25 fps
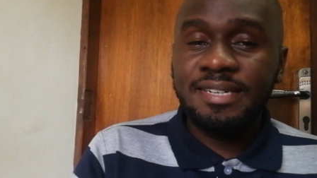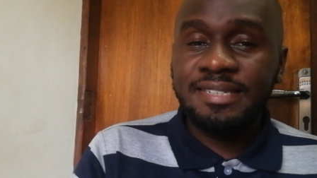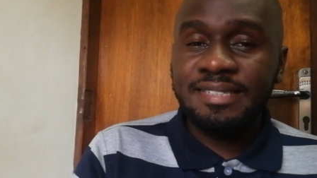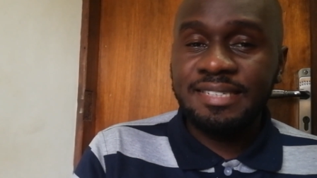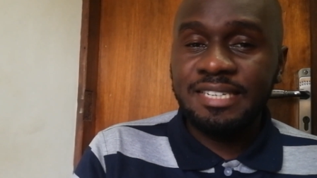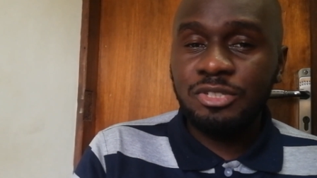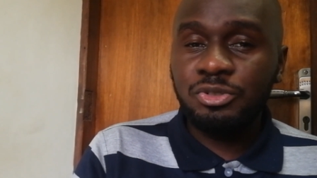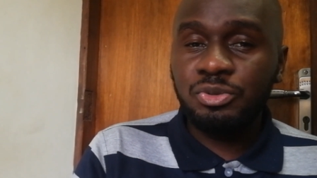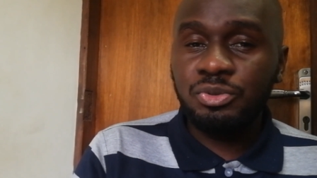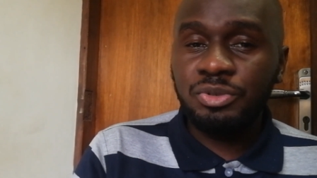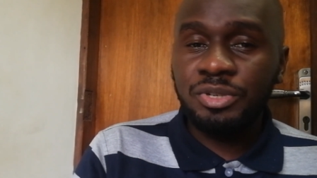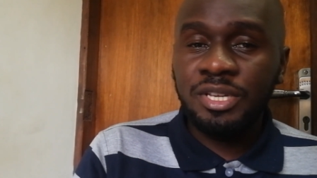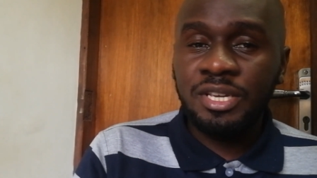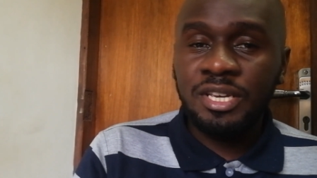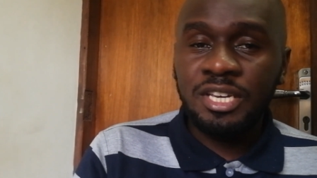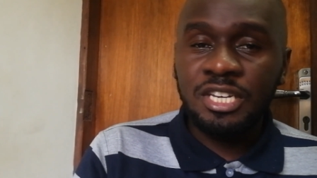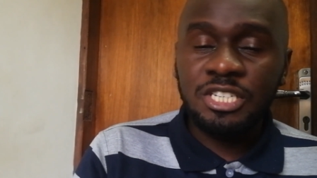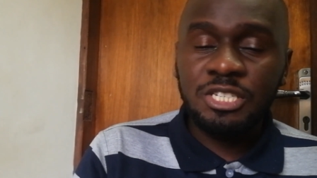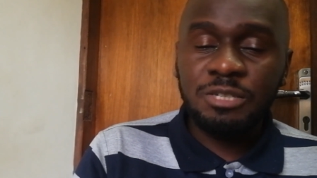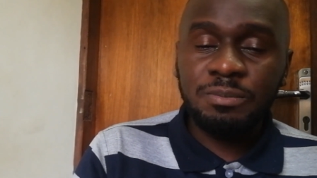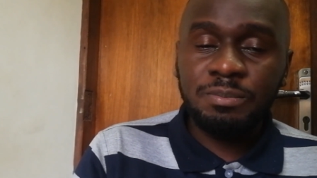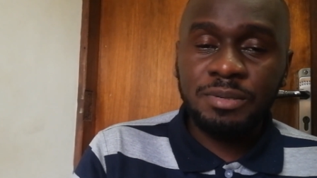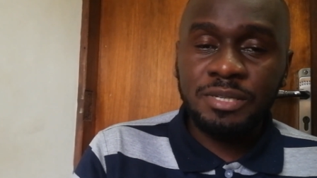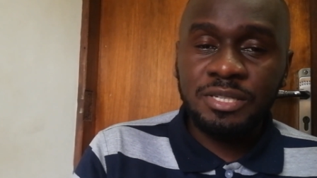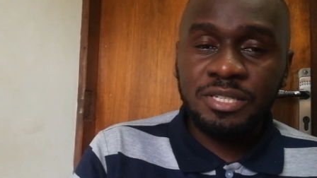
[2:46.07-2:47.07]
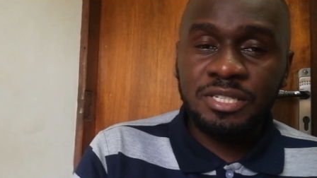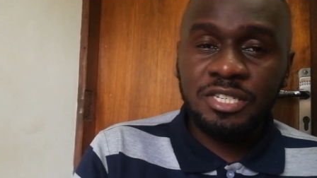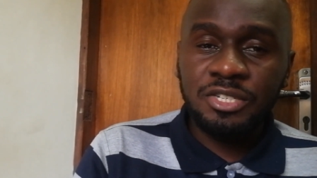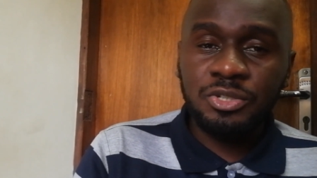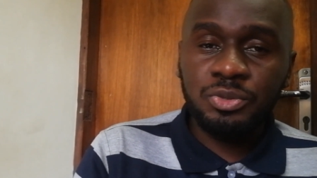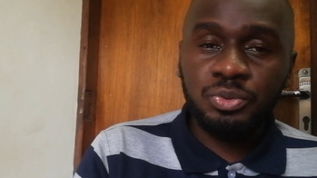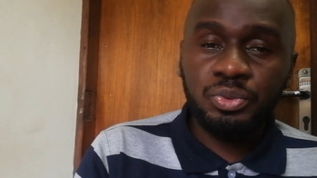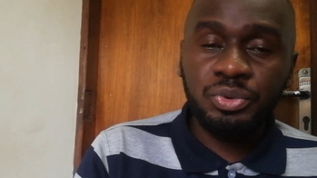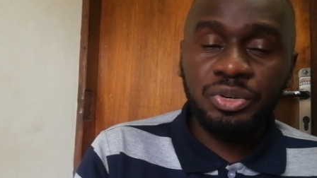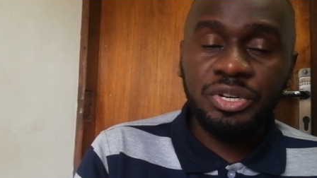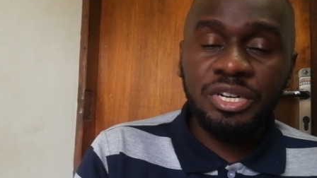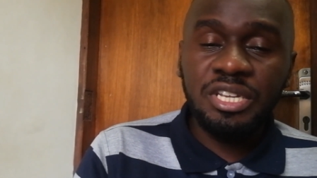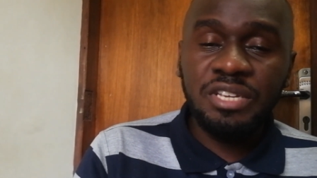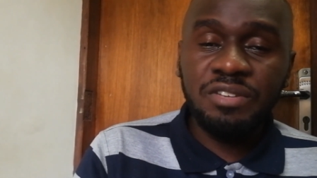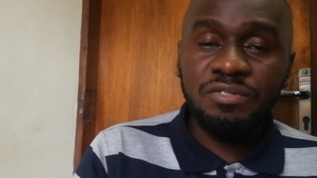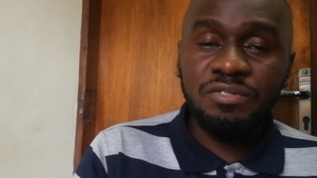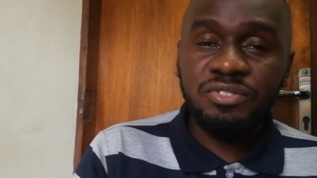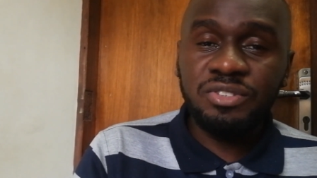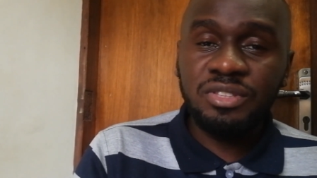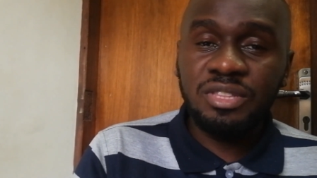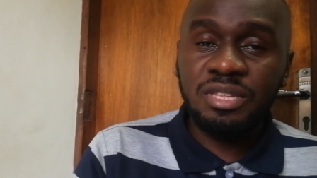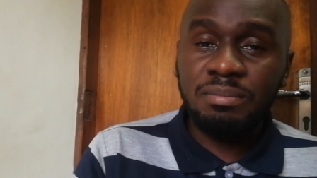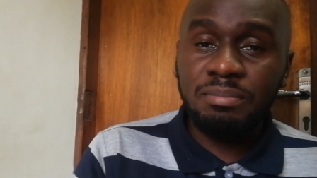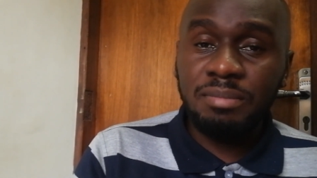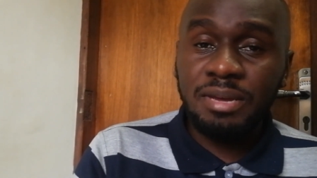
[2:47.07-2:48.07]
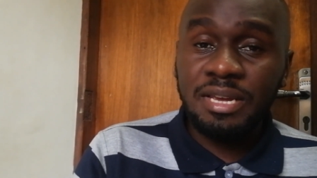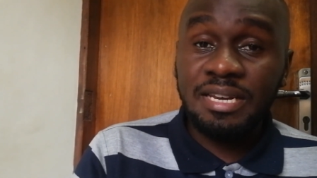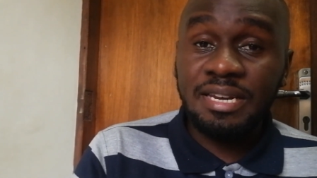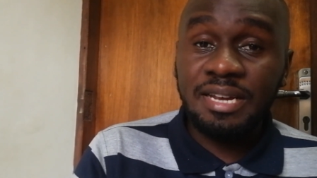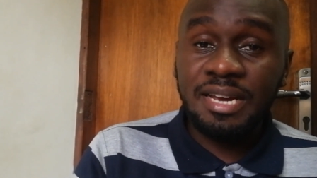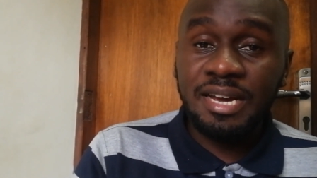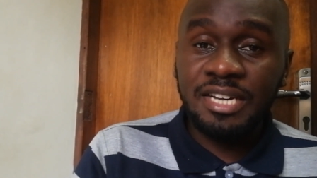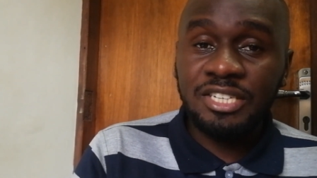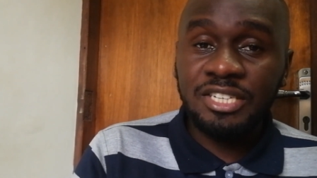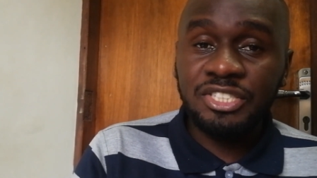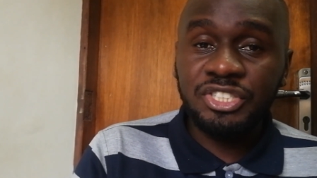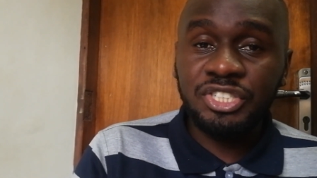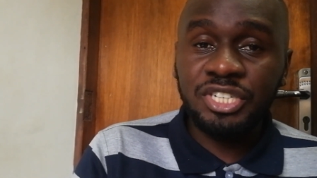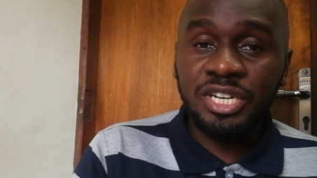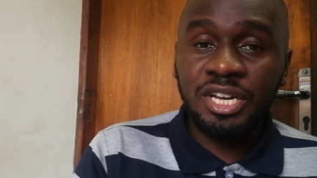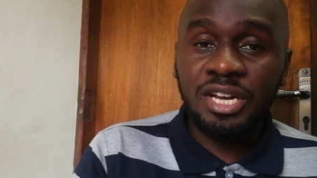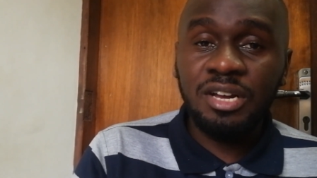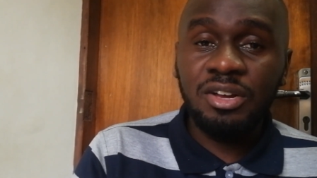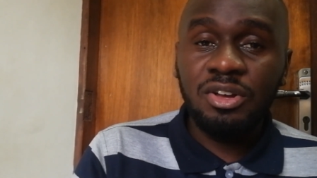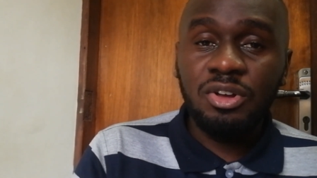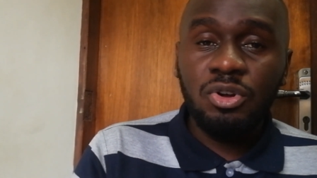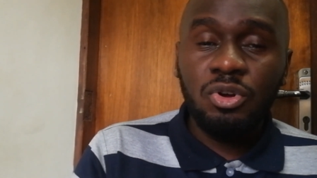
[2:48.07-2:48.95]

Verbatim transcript: day-to-day -day expenses relieves the main cashier